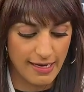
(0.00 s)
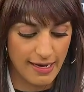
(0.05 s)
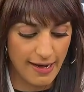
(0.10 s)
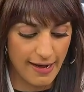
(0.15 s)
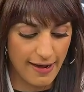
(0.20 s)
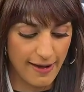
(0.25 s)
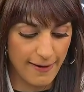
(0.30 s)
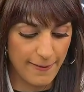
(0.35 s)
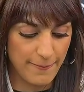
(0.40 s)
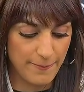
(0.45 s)

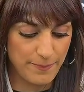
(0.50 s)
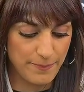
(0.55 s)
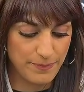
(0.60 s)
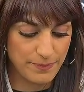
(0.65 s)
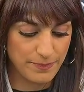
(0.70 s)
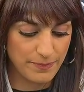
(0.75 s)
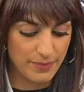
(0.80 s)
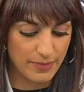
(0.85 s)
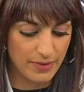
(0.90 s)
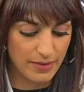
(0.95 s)
Um,
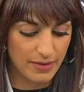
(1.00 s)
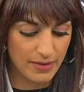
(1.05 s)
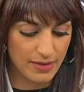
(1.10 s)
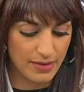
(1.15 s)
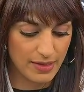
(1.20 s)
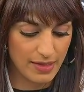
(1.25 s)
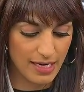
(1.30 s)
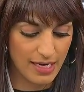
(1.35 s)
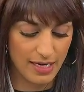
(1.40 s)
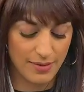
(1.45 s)

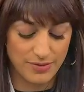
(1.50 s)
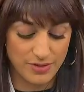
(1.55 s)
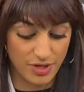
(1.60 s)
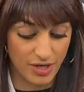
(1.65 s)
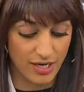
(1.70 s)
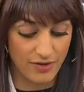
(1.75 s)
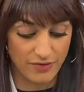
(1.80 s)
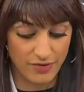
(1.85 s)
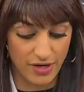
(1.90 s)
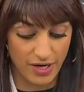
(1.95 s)
and I'm
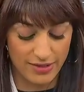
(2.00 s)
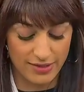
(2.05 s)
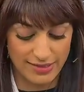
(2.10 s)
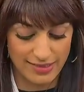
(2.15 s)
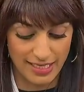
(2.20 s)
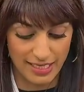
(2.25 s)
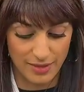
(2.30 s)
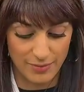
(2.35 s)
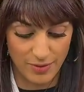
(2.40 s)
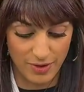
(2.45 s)
sorry, I forgot the
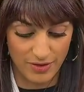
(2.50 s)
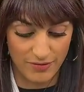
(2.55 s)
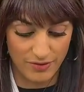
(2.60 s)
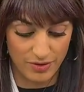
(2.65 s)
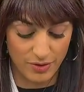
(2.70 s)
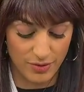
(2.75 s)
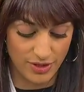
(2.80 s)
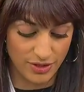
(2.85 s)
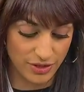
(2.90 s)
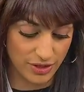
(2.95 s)
second part of
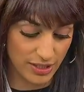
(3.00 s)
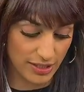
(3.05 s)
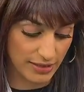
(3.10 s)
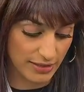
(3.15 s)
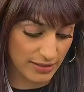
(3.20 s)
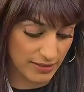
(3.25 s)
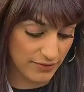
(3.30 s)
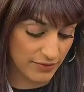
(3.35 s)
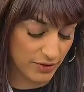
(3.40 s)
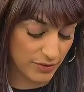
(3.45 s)
your question.
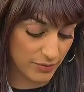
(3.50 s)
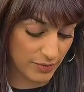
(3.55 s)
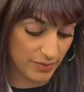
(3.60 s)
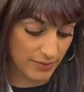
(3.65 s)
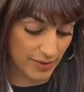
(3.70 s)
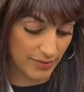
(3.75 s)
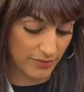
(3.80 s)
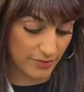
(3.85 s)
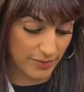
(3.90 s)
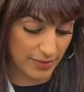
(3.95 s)
If you wouldn't
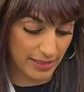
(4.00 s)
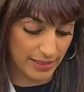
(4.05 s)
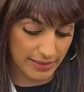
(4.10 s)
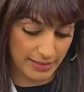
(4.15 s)
mind repeating